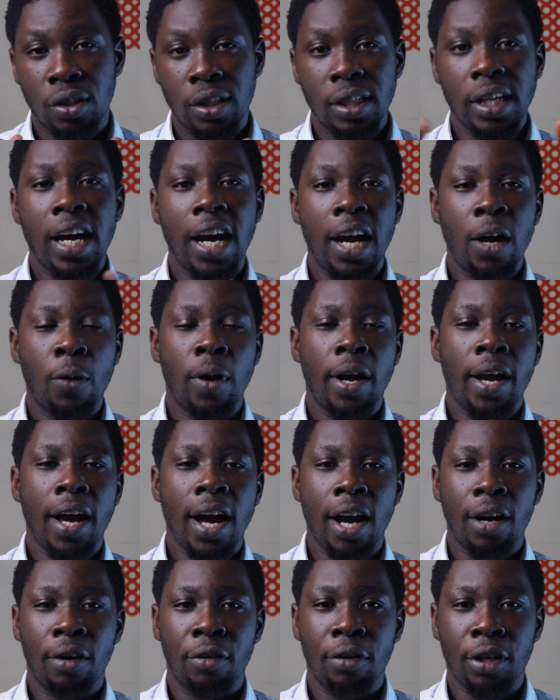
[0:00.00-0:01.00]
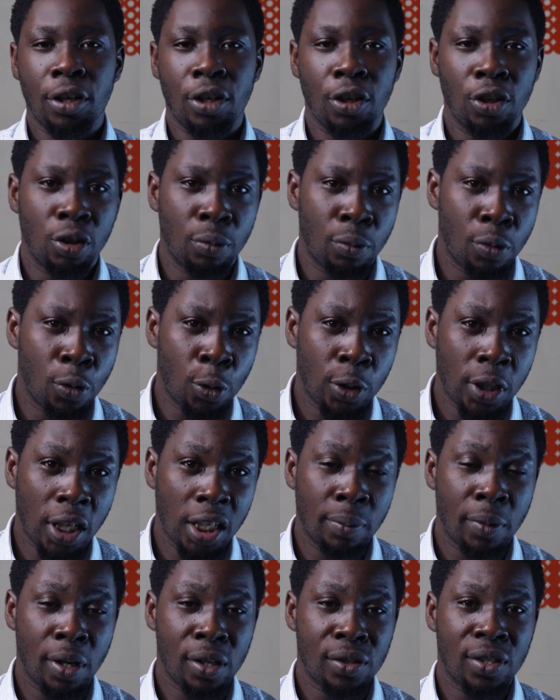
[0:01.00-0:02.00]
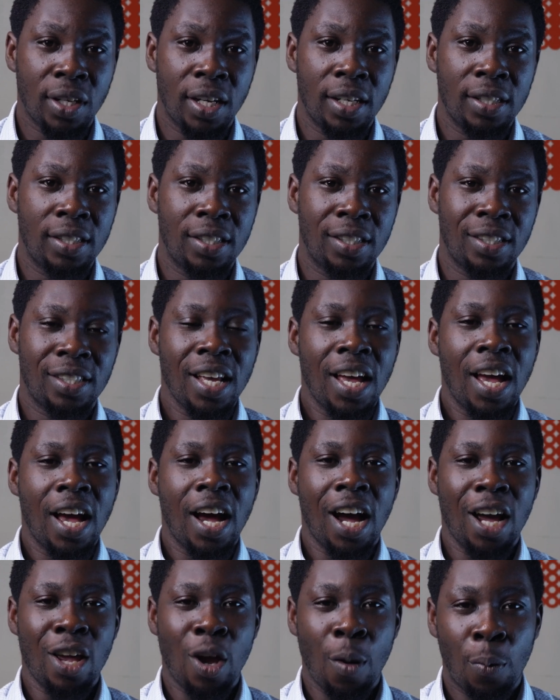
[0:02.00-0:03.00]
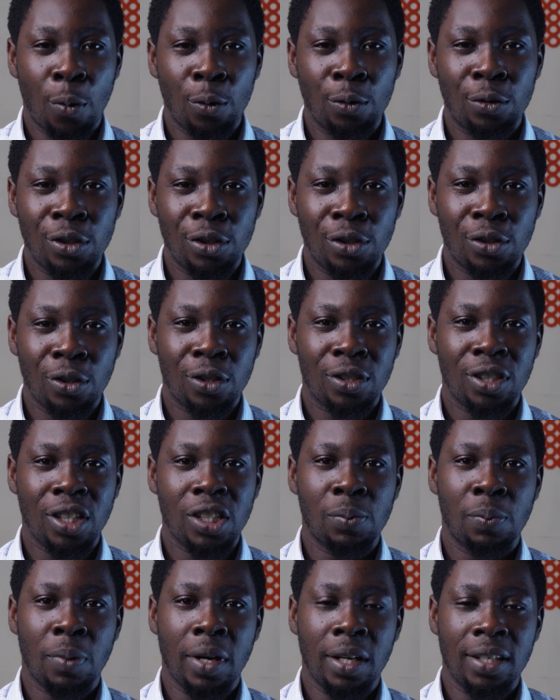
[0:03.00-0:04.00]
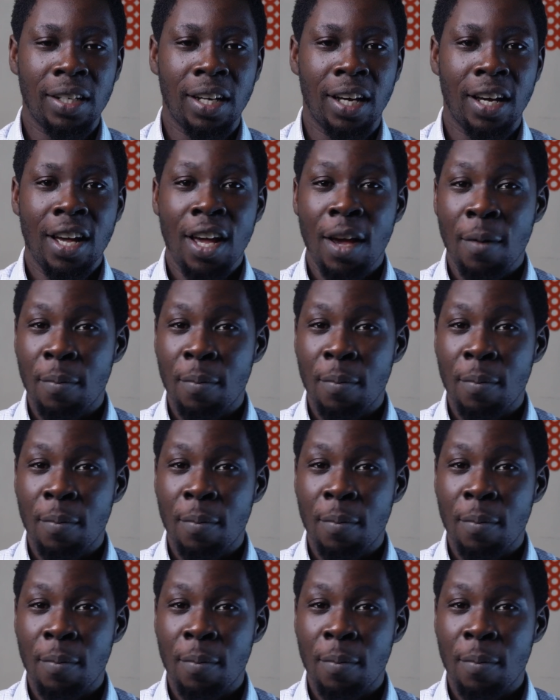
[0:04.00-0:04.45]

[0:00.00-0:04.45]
DIY Agric, your number one animal scientist and your poultry success partner.